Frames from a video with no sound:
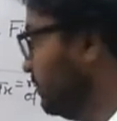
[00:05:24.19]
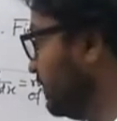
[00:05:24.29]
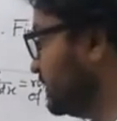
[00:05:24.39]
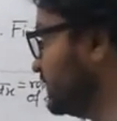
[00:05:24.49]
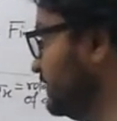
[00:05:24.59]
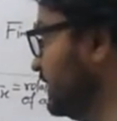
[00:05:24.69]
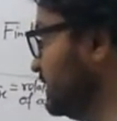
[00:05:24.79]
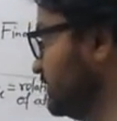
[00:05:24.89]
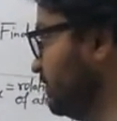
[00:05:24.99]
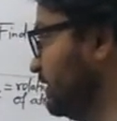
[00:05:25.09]

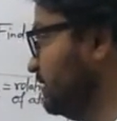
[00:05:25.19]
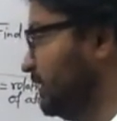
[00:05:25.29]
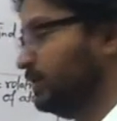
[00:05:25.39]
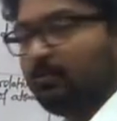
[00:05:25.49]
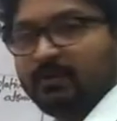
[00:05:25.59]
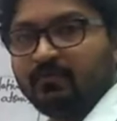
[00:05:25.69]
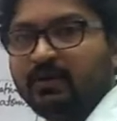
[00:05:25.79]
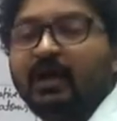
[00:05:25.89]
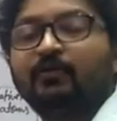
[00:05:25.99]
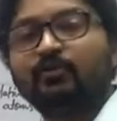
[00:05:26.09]
Percentage divided by atomic
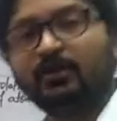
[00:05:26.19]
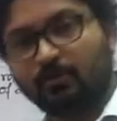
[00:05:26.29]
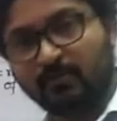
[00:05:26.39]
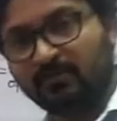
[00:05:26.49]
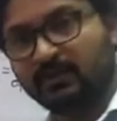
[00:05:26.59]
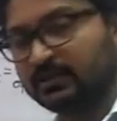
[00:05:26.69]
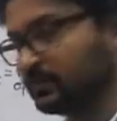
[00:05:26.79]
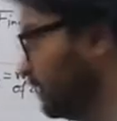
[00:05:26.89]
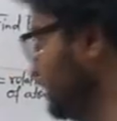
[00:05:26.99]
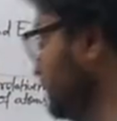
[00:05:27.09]
weight. Hydrogen atomic weight
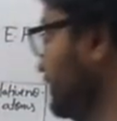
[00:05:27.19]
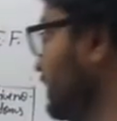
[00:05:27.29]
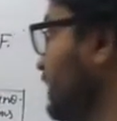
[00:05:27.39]
is 1.